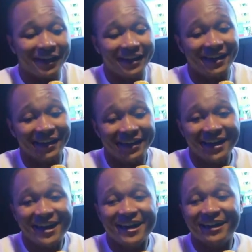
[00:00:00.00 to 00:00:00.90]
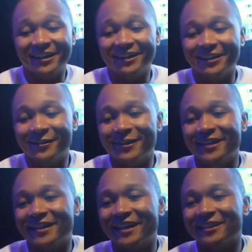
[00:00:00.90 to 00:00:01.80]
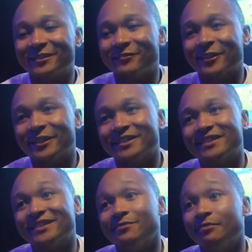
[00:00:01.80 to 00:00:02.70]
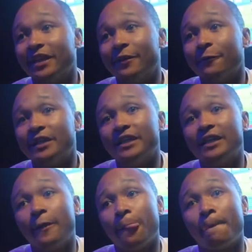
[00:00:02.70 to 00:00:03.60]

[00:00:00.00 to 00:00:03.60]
That's the first. Man, really,